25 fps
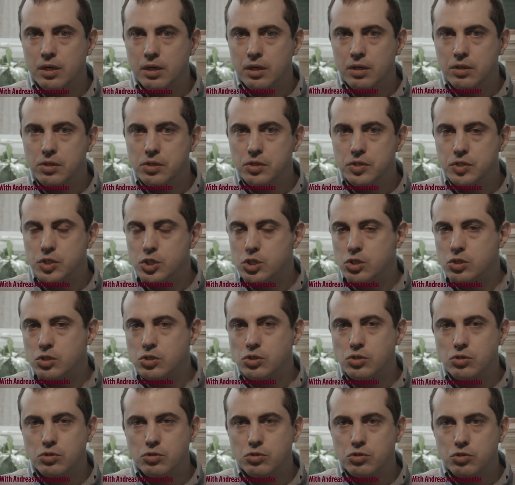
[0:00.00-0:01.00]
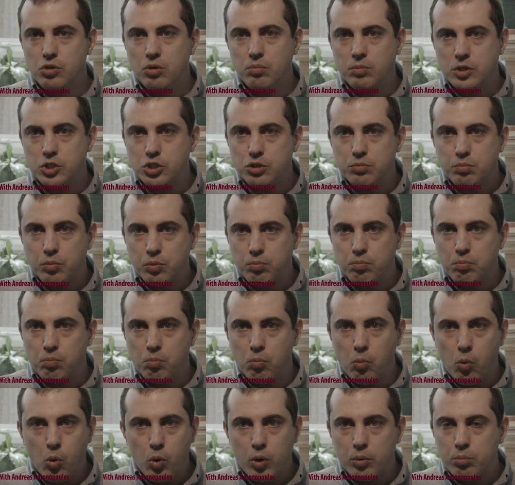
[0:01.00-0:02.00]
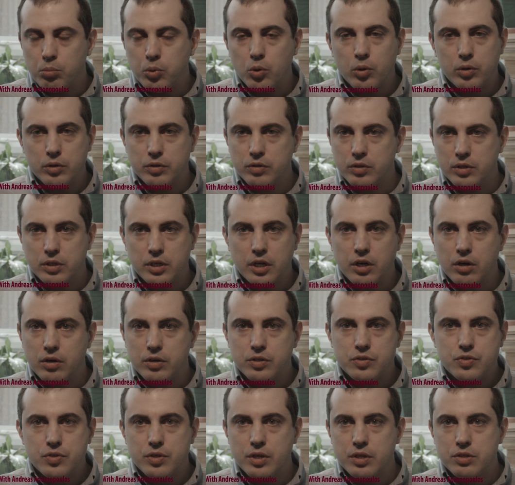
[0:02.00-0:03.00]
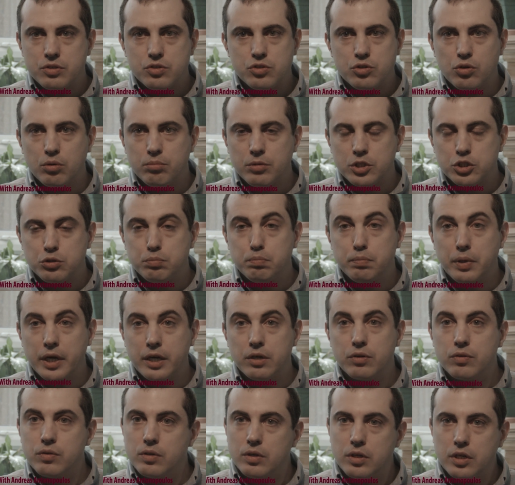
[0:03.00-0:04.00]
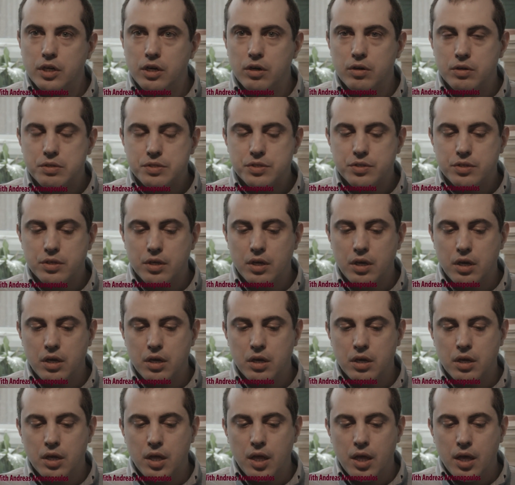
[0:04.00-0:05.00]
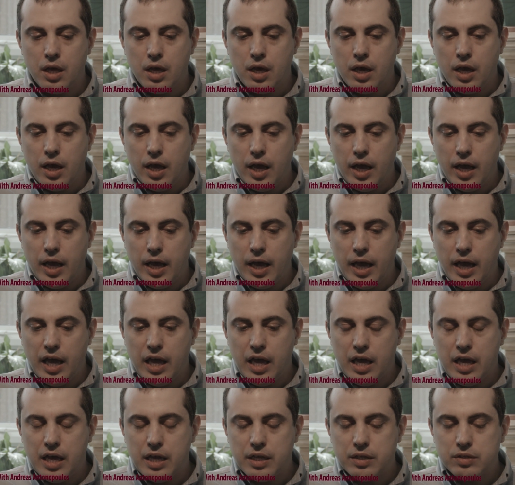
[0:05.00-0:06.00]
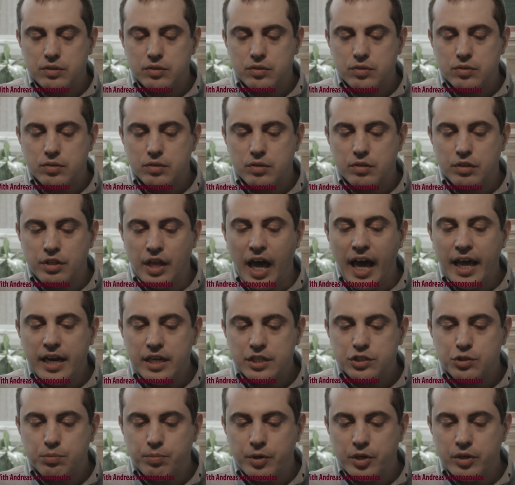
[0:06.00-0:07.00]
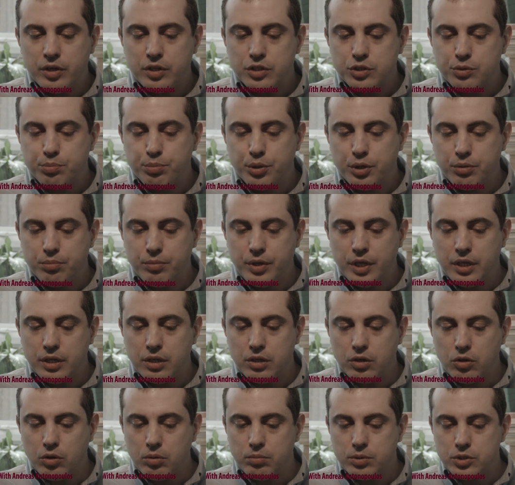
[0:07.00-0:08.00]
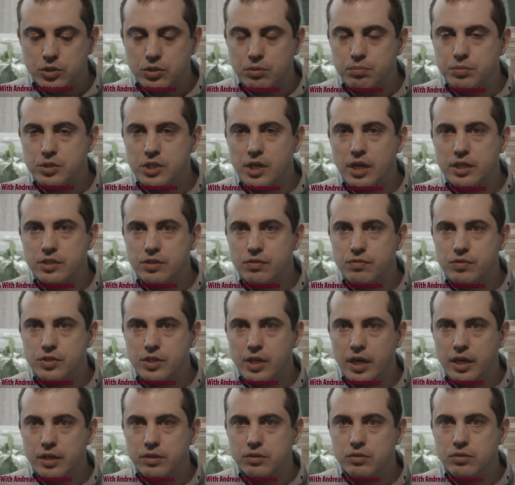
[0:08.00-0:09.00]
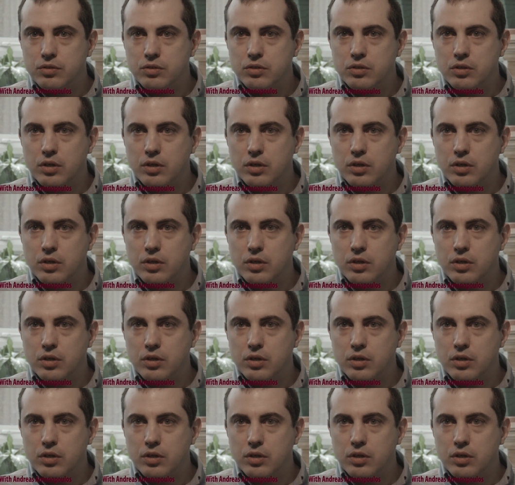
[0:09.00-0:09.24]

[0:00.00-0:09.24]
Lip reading: This is so much more important than currency. It's so much bigger than currency. And that experience put me in an almost obsessive state.